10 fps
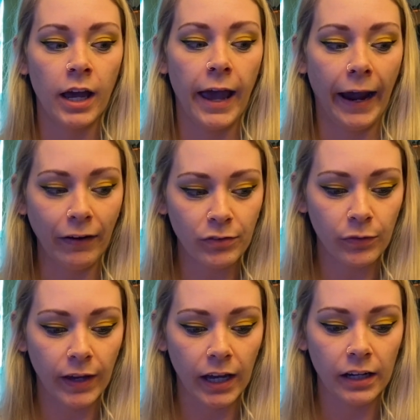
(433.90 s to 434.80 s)
after
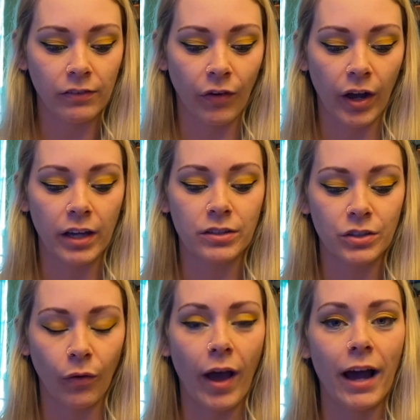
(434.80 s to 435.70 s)
that, if I
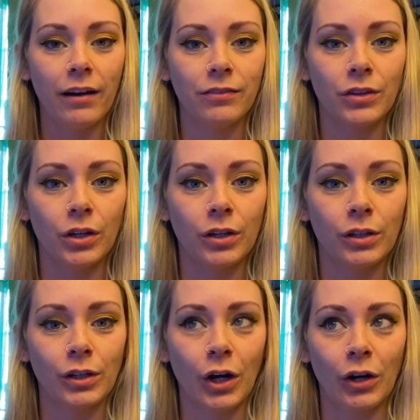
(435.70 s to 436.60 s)
still have the
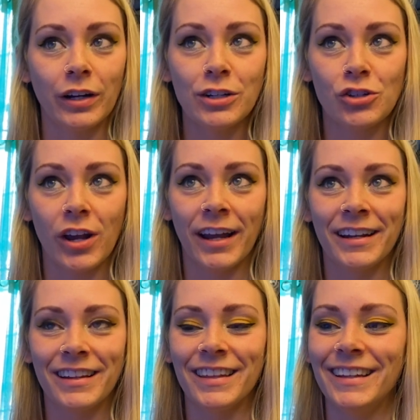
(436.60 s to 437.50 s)
courage
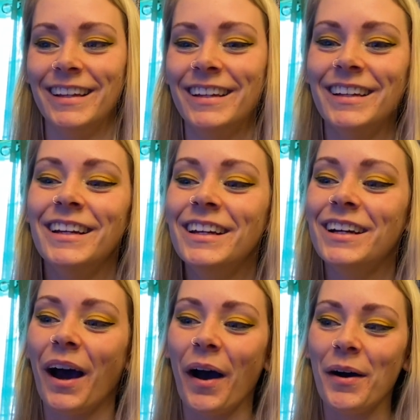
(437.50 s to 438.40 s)
and the
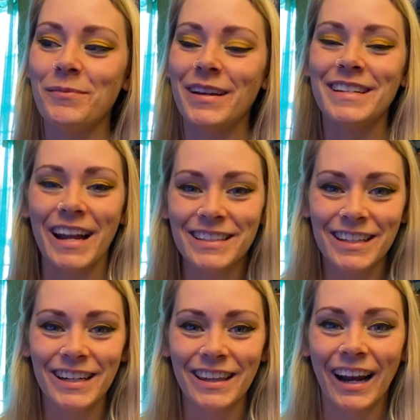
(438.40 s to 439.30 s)

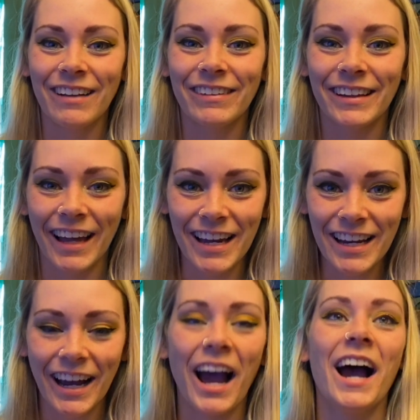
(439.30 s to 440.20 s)
intensity that I would
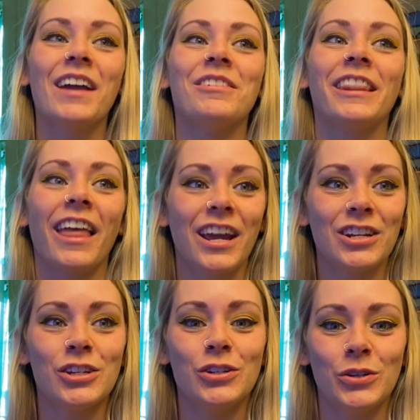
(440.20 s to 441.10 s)
like
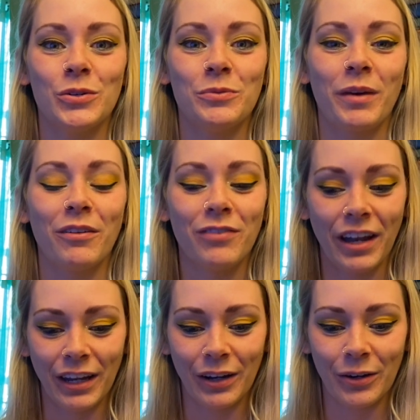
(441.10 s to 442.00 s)
to do my
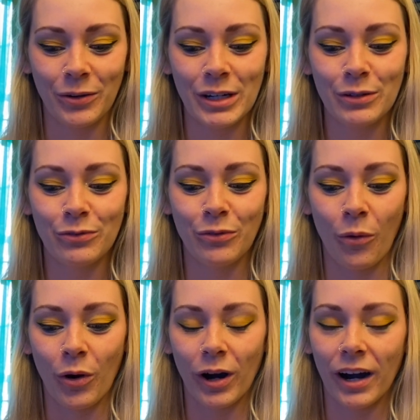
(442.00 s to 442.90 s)
video
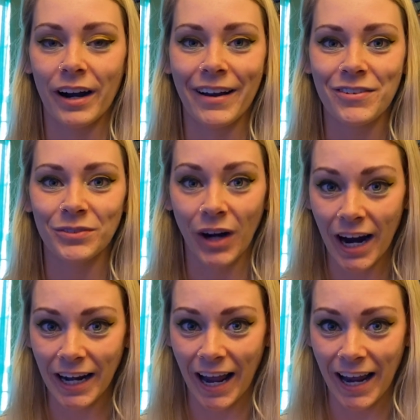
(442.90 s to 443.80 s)
for
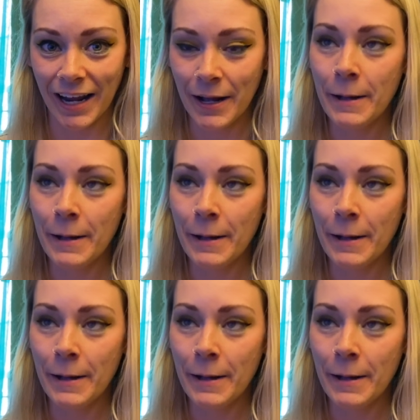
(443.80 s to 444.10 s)
Friday,